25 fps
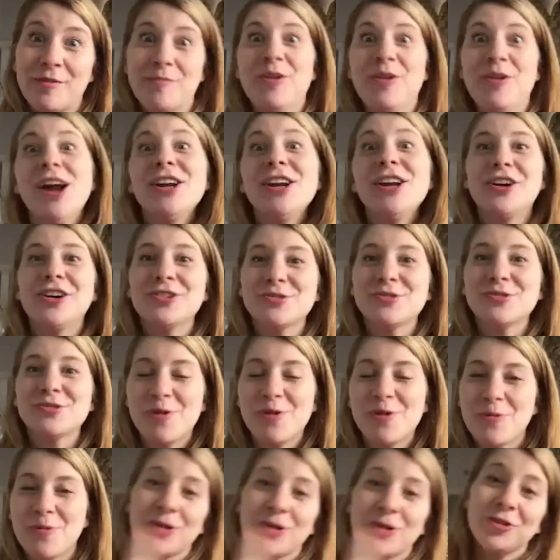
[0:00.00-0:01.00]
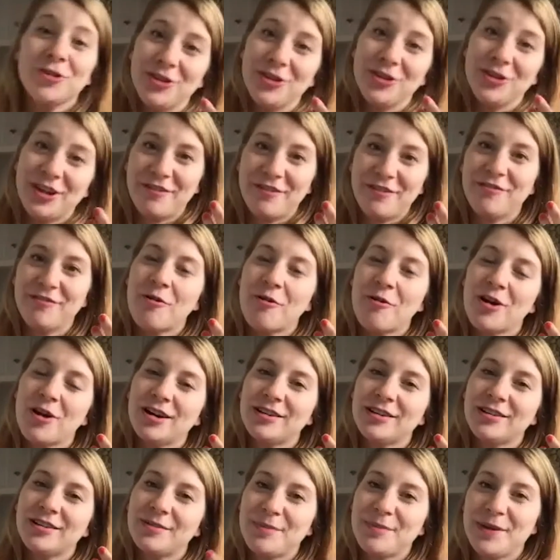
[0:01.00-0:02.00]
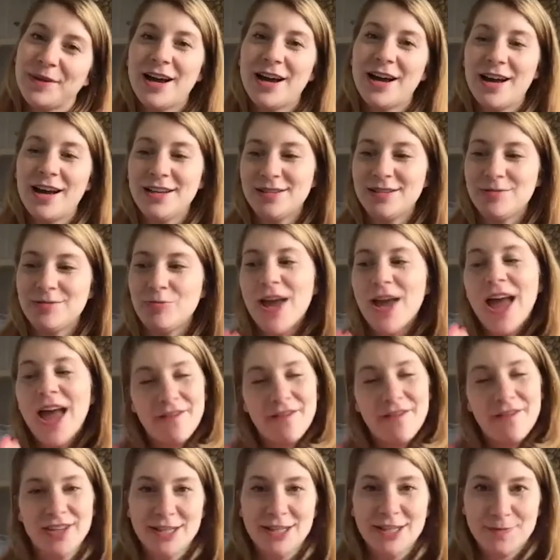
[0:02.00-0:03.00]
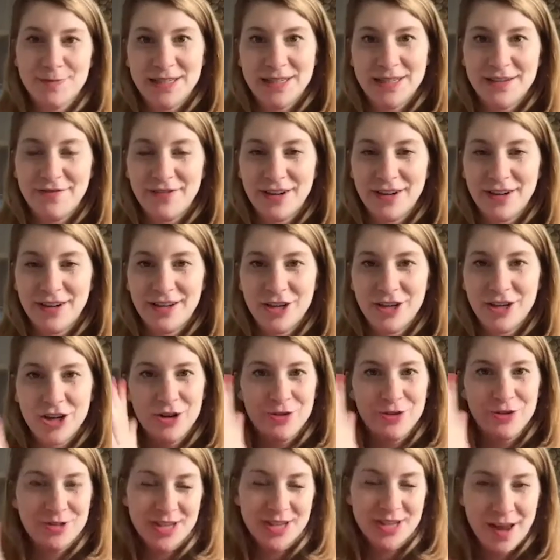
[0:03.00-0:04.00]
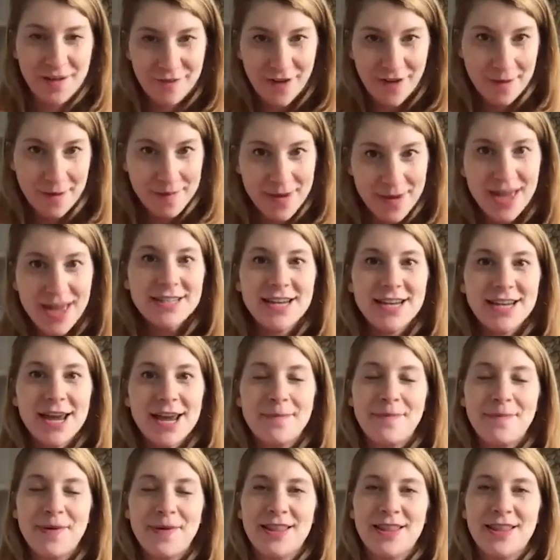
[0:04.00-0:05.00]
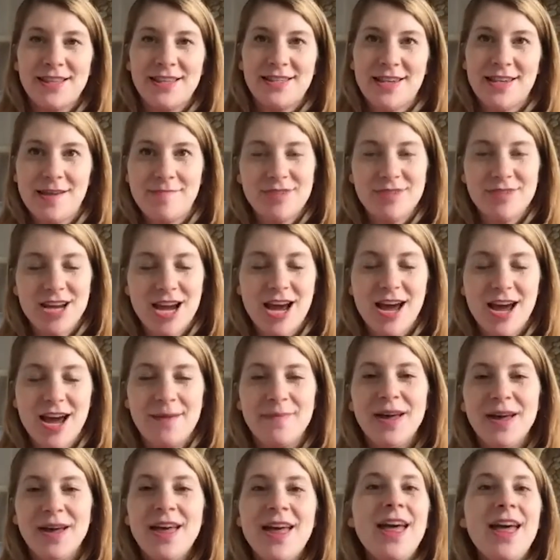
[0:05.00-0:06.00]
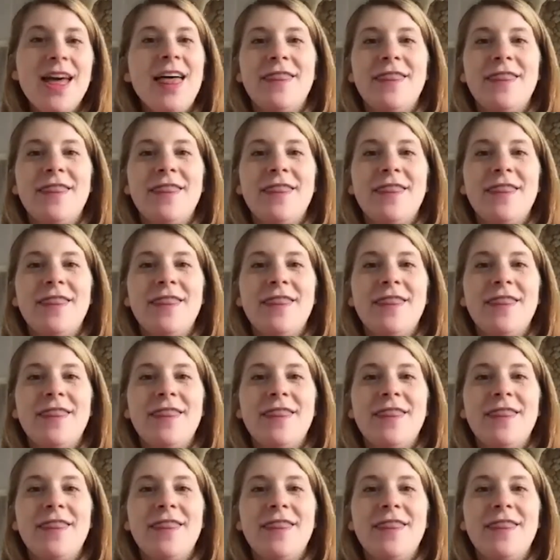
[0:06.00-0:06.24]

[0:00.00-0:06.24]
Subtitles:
writers what we're looking for because we have a specific, sci-fi mandate, but at the same time, there are